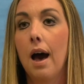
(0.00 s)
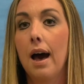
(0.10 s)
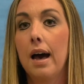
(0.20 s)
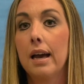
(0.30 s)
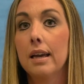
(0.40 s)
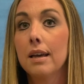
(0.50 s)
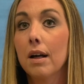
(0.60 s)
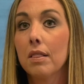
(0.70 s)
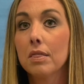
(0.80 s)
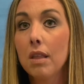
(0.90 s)
I
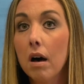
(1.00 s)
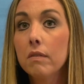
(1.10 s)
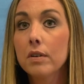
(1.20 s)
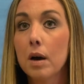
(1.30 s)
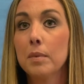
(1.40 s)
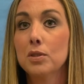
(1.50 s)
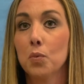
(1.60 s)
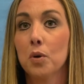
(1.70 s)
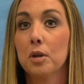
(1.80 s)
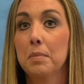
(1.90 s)
love coming
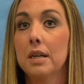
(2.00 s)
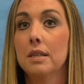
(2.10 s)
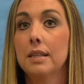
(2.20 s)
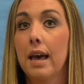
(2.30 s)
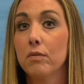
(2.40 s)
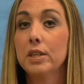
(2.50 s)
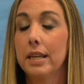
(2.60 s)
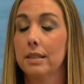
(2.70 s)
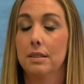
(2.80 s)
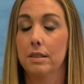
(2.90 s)
to work because every
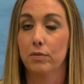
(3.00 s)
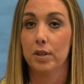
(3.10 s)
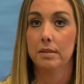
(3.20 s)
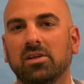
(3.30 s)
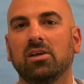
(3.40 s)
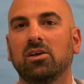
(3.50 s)
day is different.